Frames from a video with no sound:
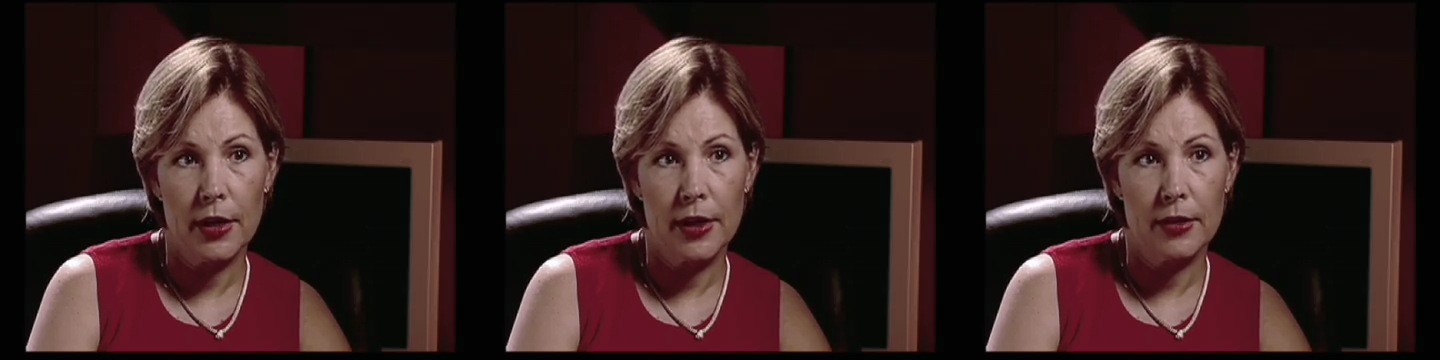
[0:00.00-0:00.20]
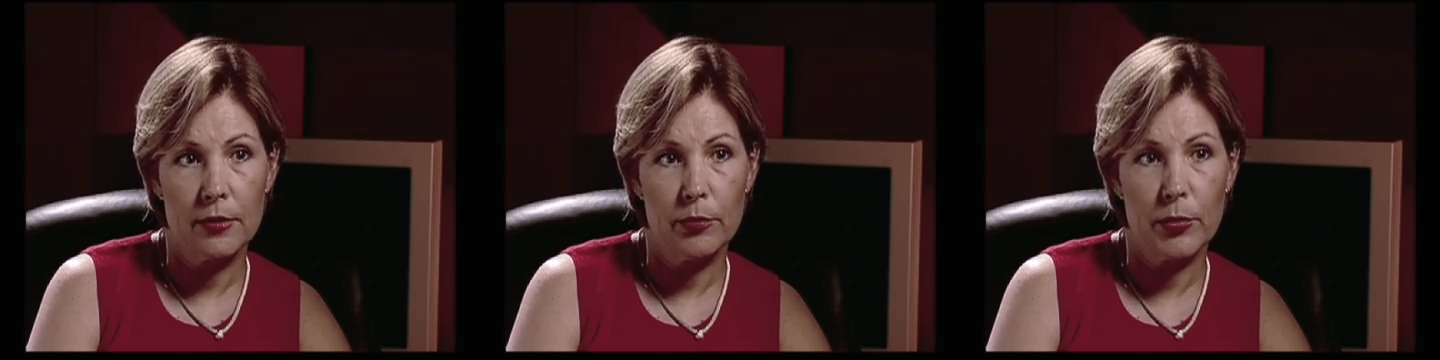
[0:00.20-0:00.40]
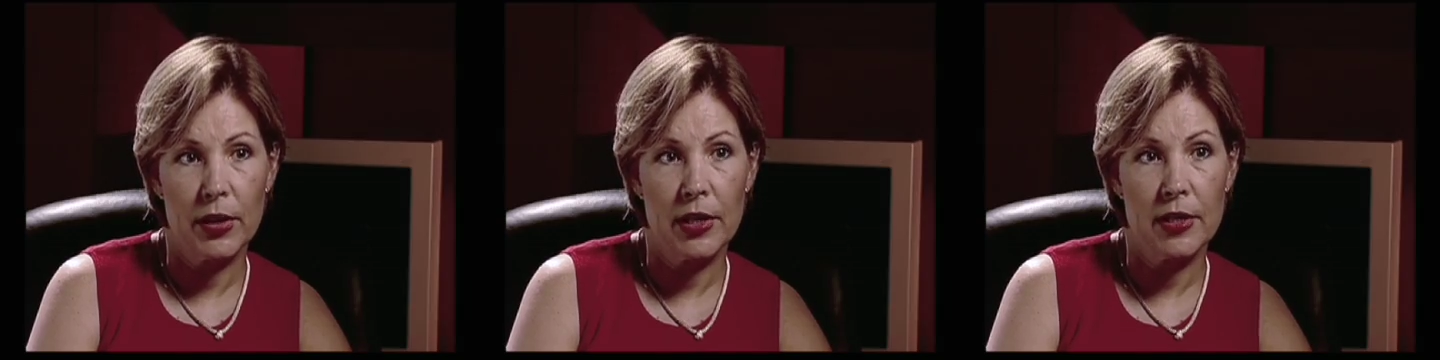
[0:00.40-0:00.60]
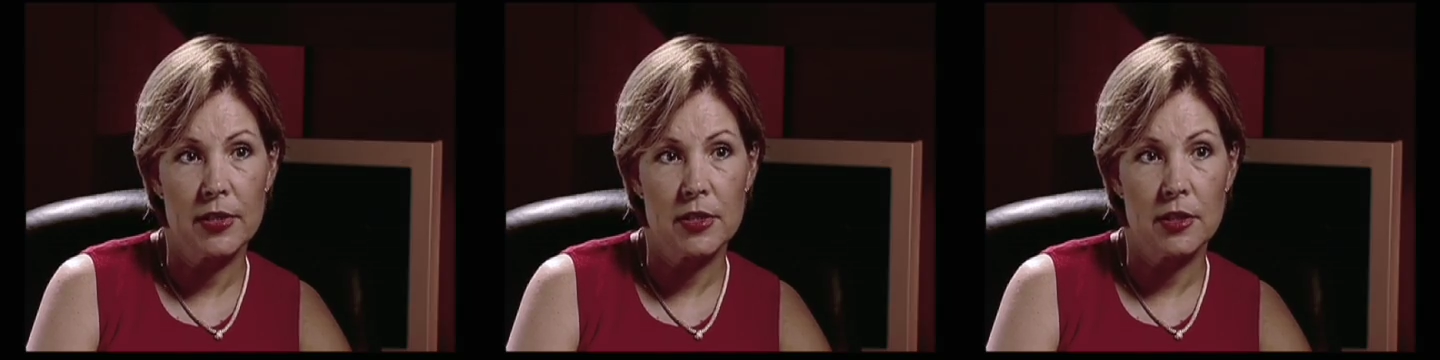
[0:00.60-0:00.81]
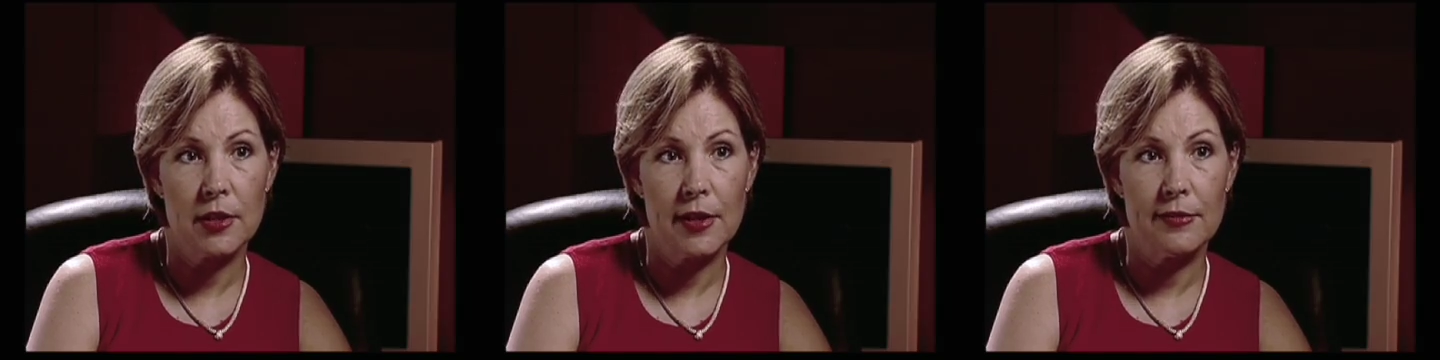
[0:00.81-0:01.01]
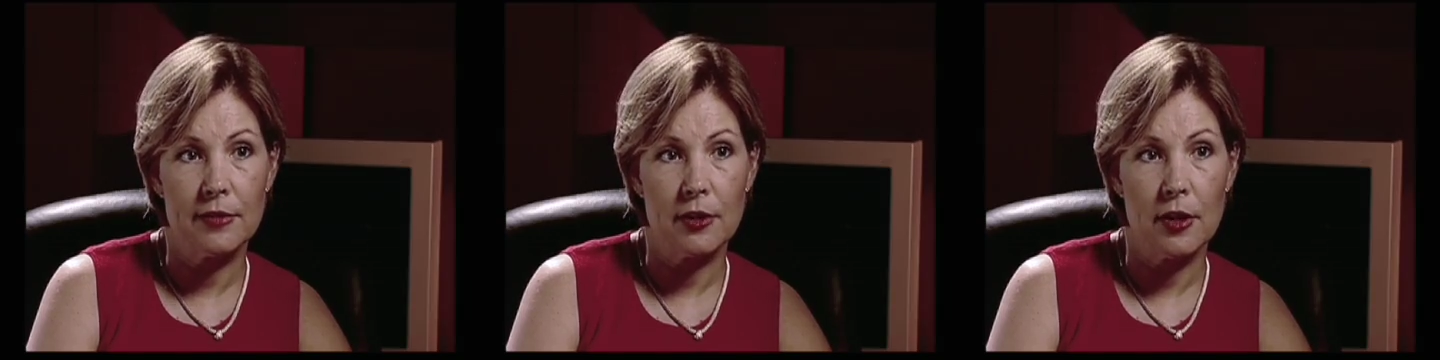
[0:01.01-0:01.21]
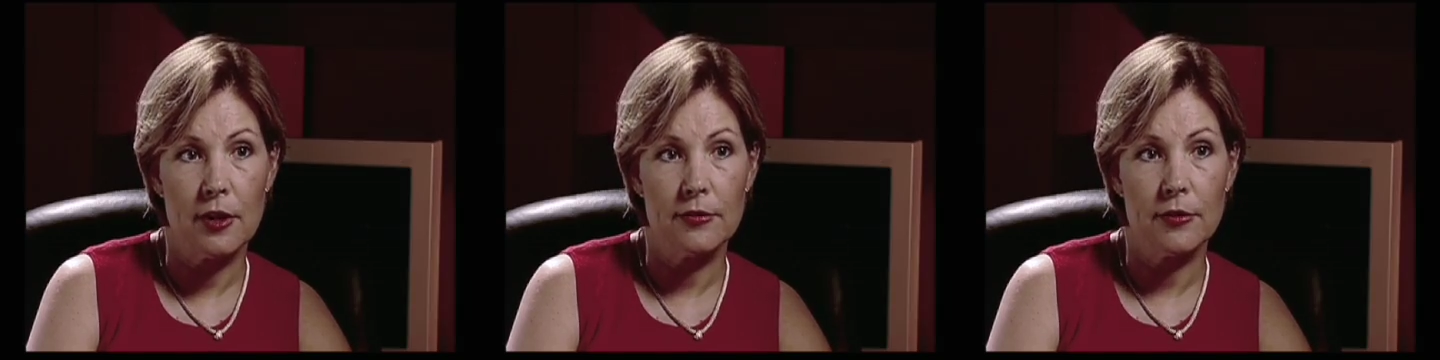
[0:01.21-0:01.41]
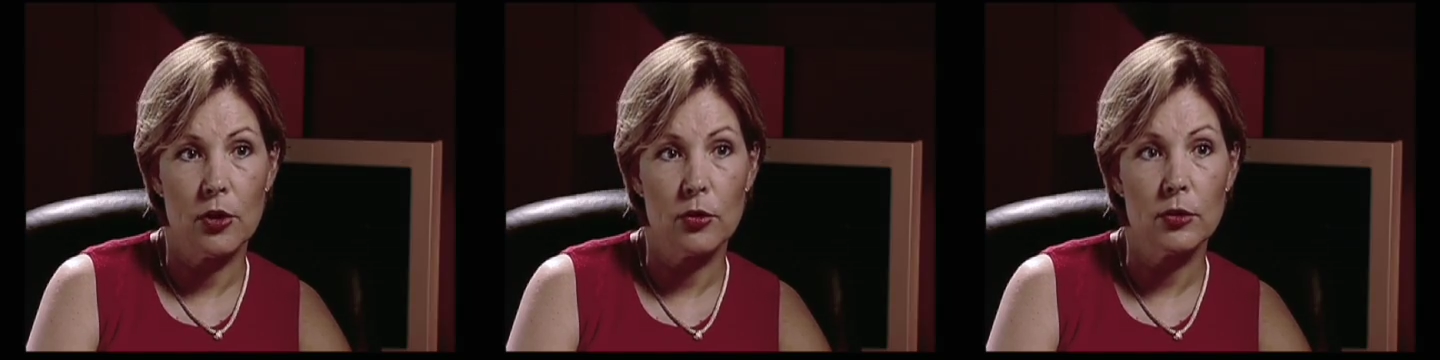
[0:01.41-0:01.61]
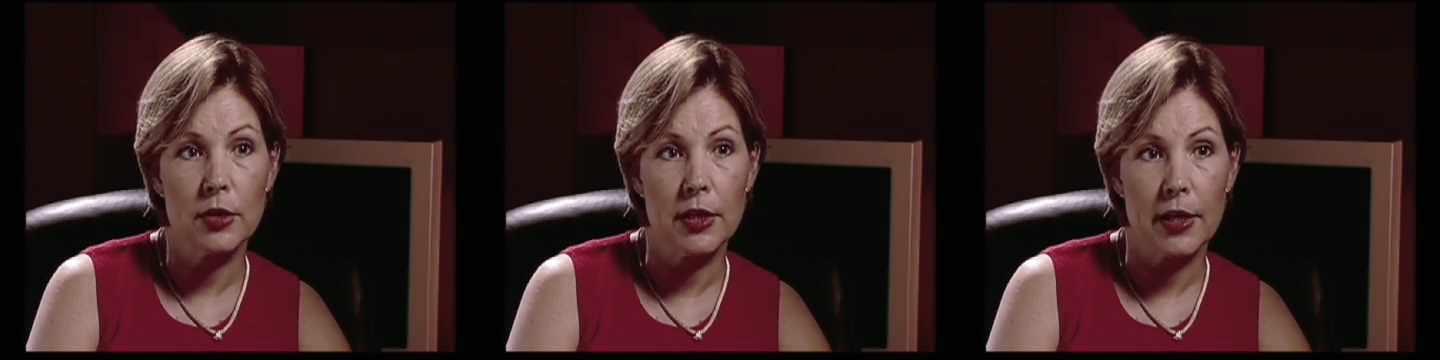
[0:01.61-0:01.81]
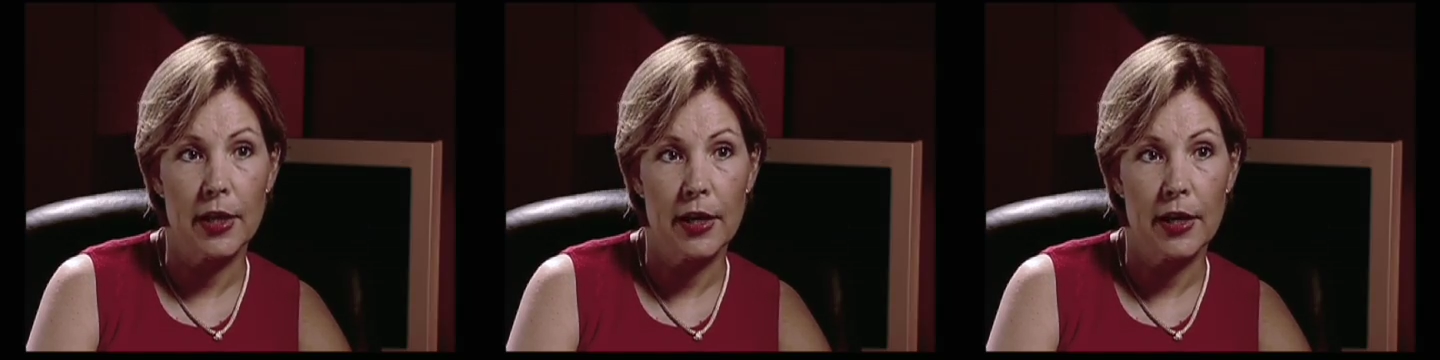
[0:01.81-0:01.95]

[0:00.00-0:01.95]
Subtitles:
and begins to level off only